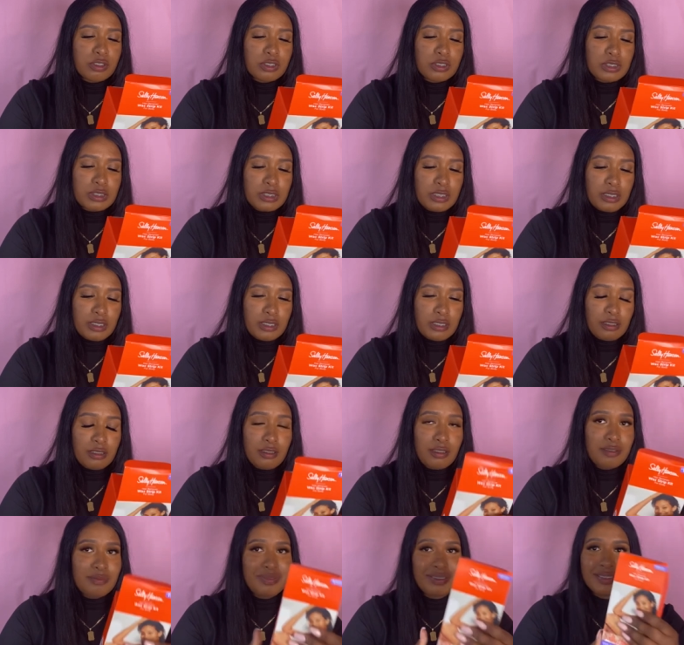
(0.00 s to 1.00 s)
to skin.
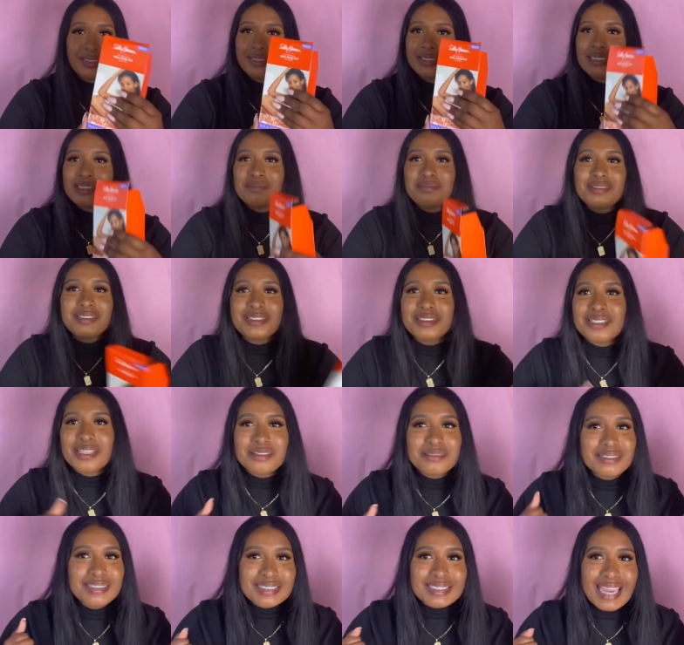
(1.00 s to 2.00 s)
Oh my god, I'm
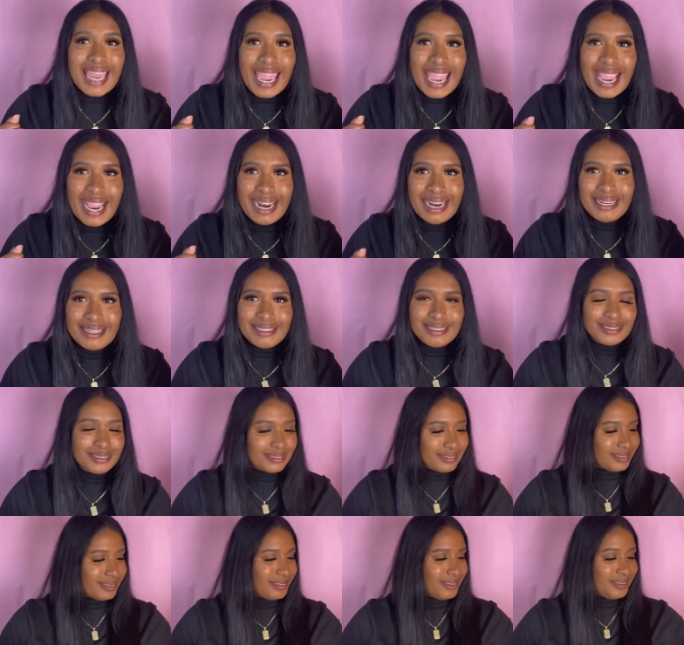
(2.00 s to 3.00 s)
so
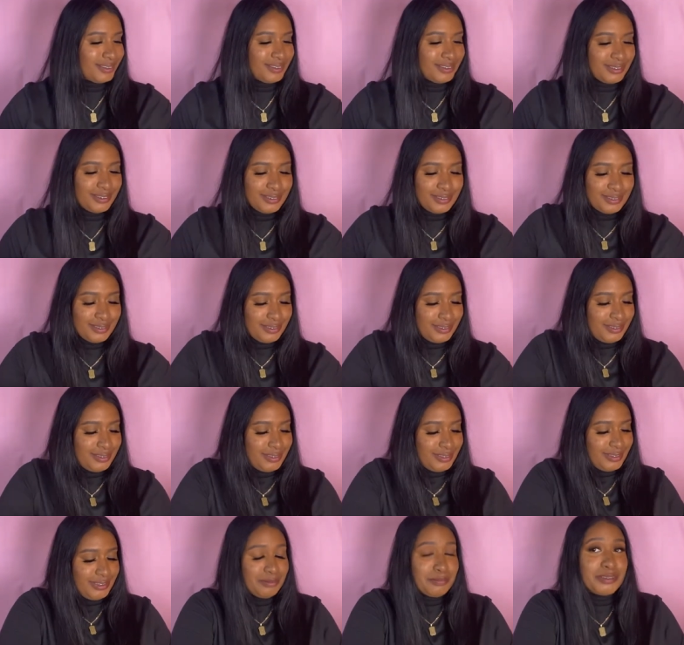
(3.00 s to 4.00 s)
scared
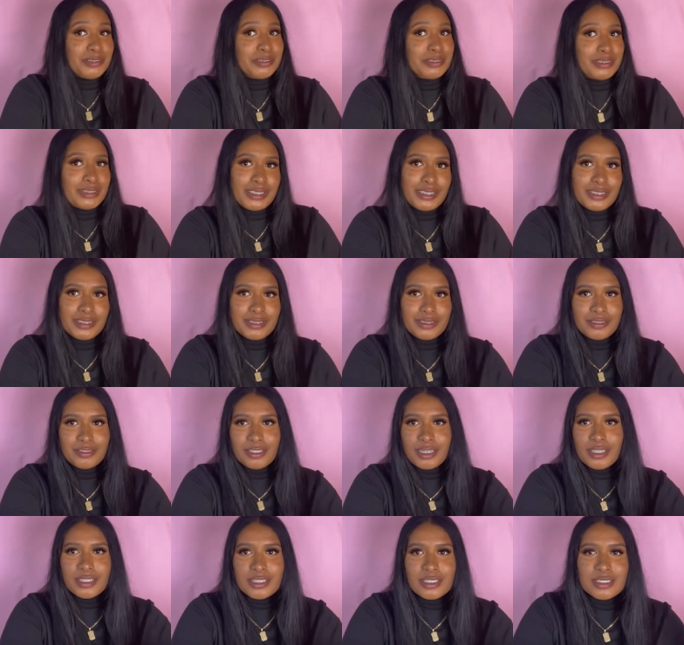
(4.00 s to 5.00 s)
so scared to
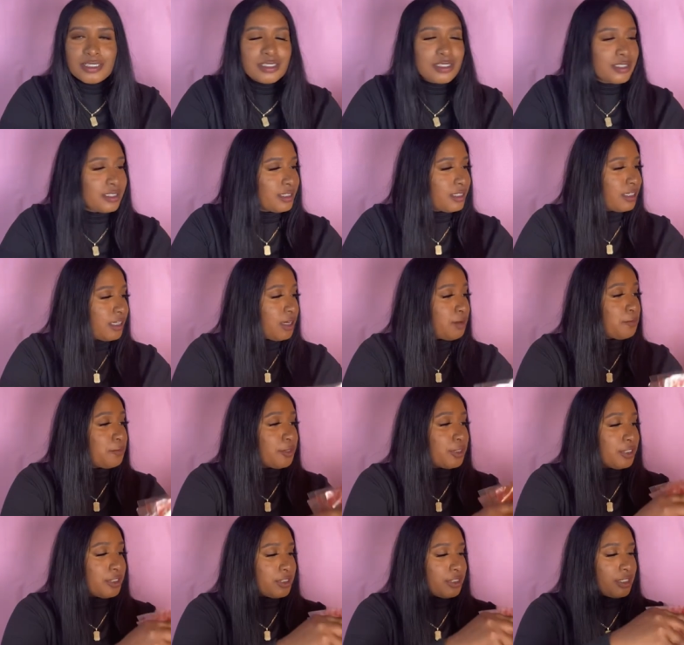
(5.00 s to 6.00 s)
try this. I'm
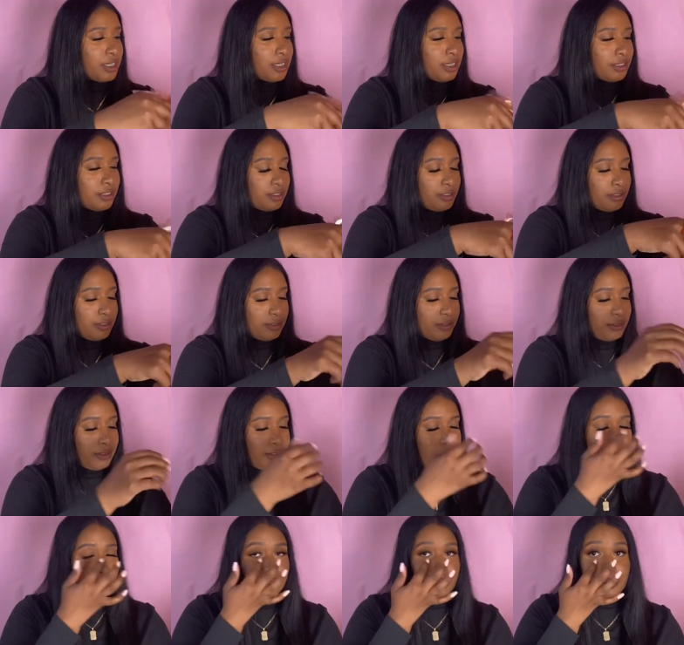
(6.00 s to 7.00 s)
really scared.
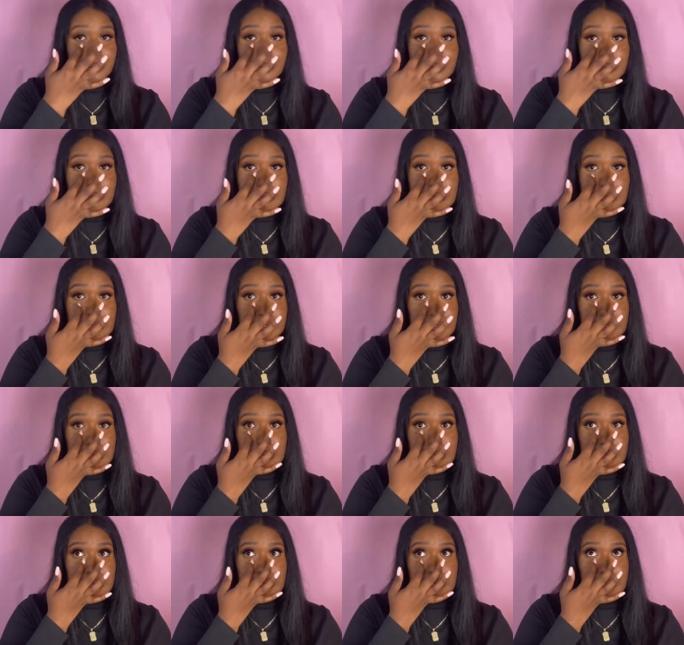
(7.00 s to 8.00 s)
Like,
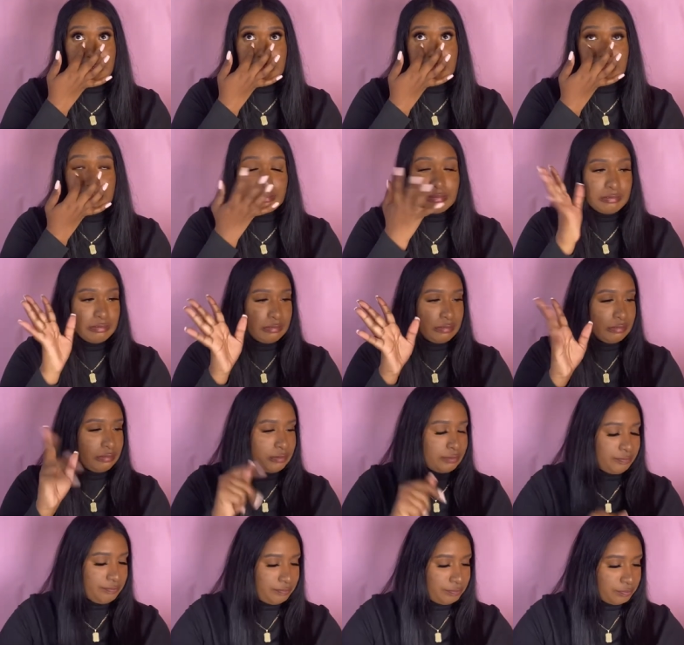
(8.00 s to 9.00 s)

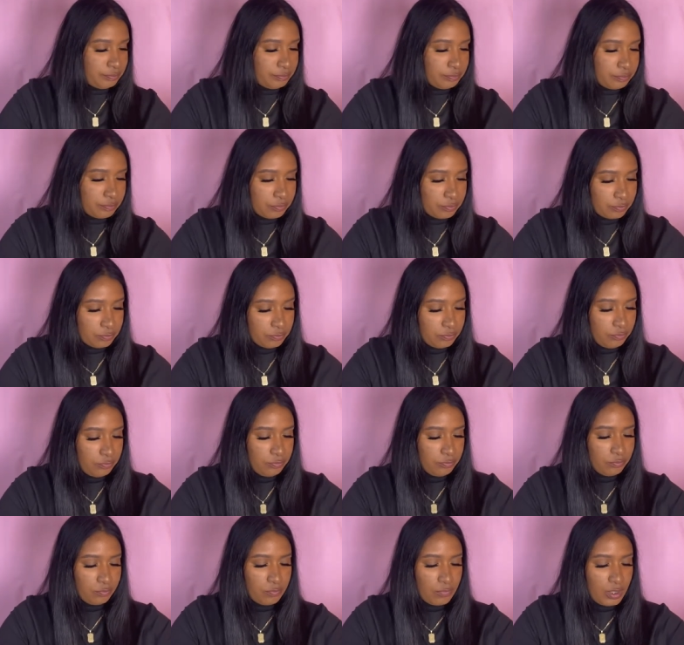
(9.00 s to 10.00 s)
ugh.
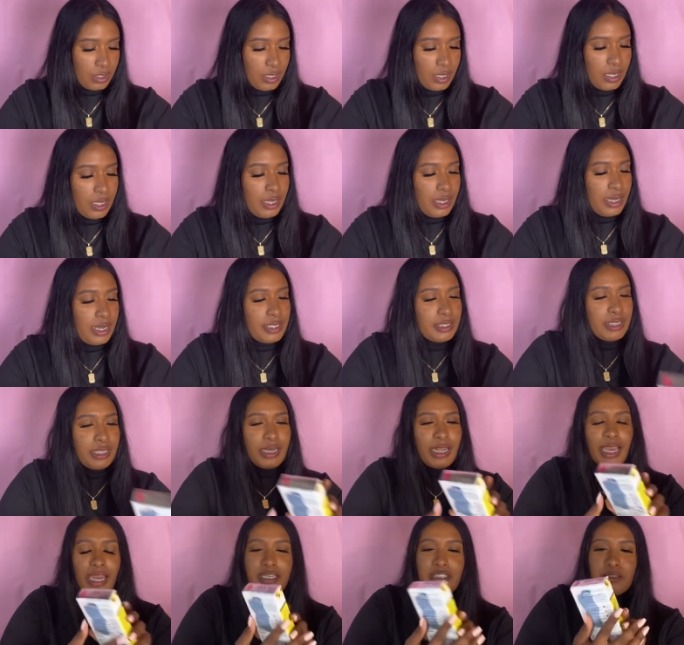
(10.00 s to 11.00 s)
And then I
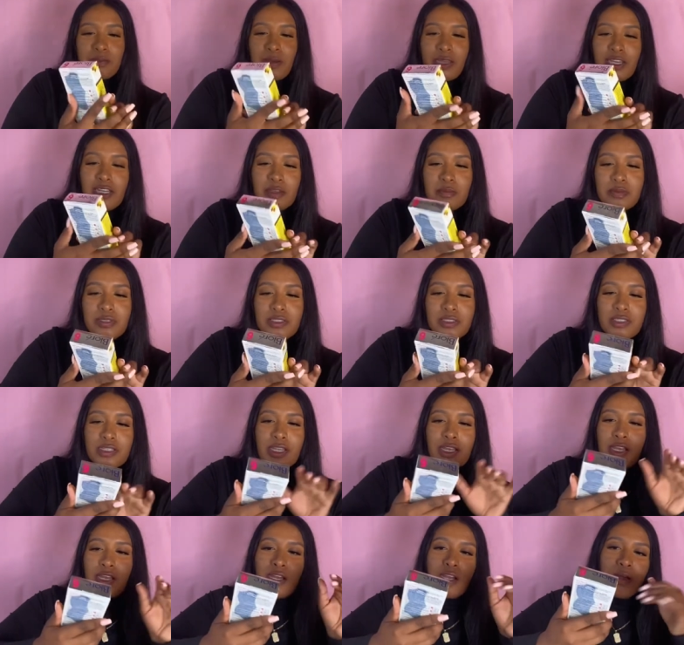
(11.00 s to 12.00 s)
had to pick up
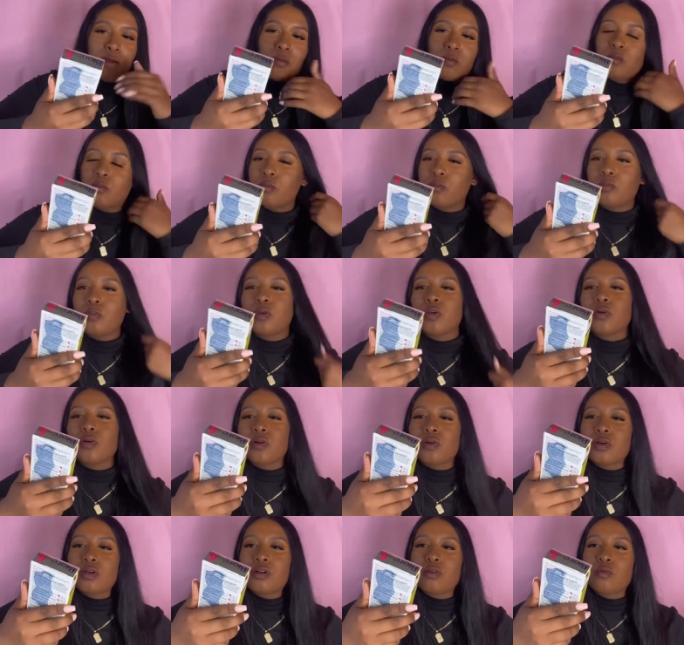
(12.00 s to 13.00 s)
some
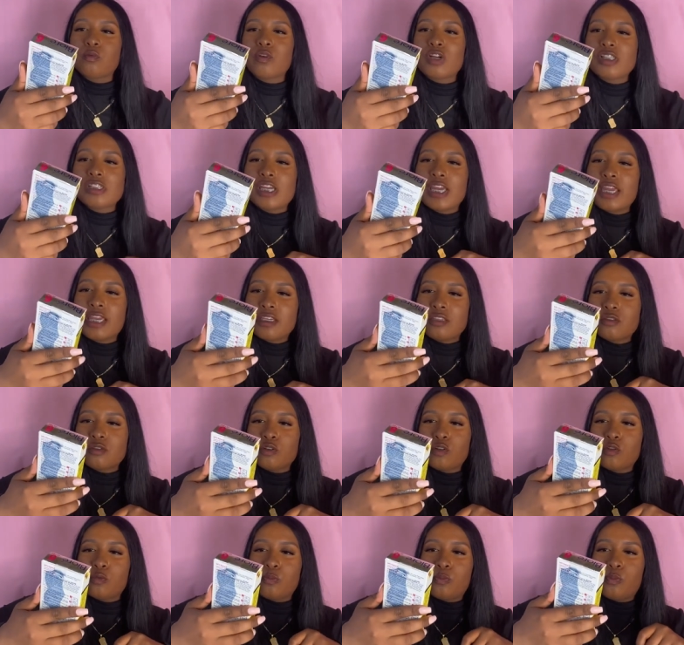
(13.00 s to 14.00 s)
Bioré Witch
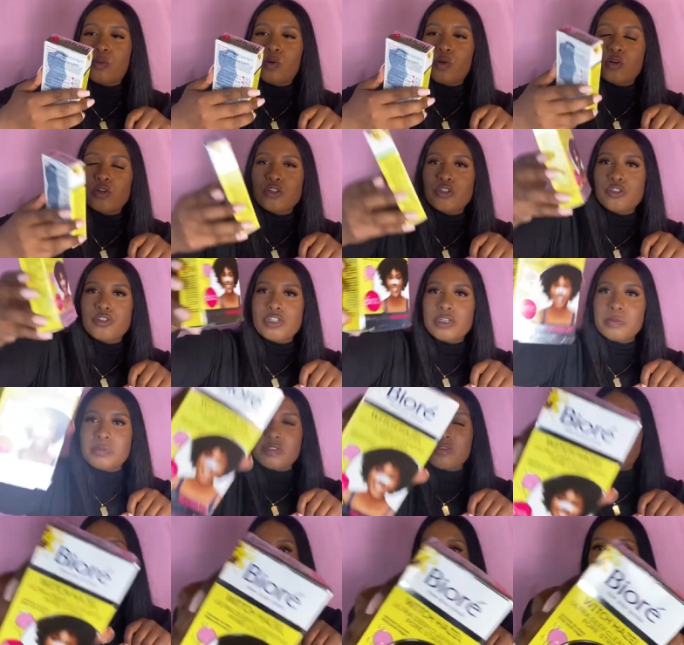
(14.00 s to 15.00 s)
Hazel pore strips for